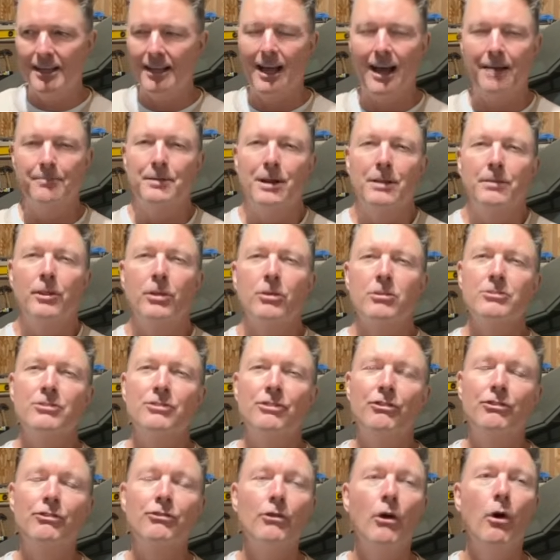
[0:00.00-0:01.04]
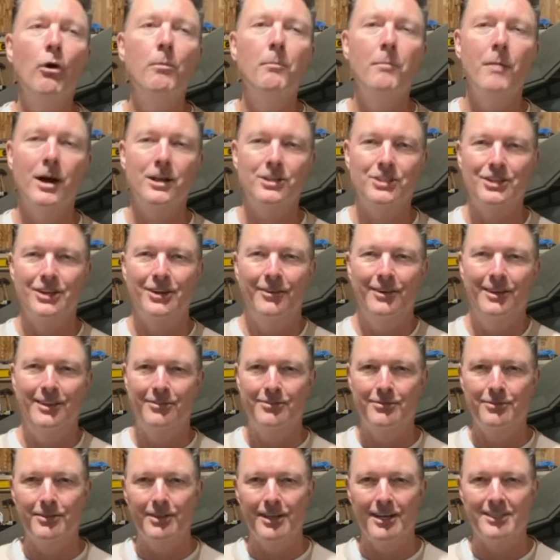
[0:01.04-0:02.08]
I'm going to learn so much going
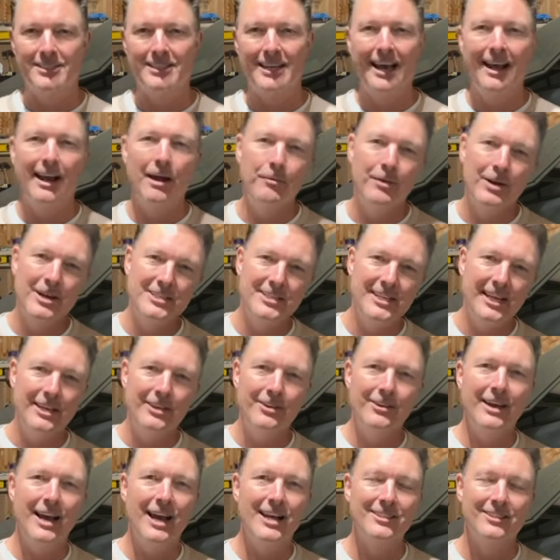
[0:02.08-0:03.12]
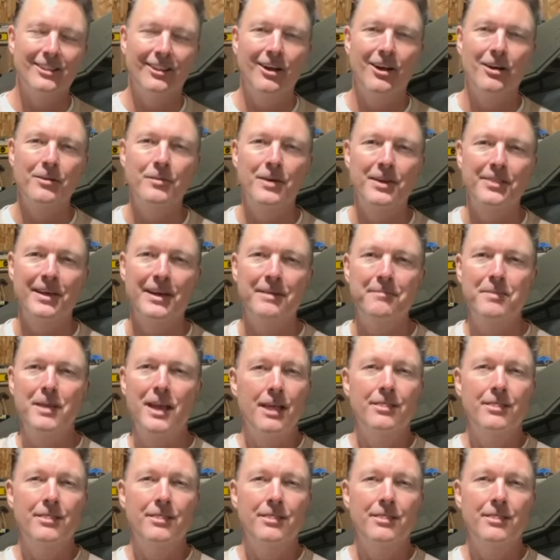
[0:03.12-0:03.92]
through this, and I want to take you guys along with it.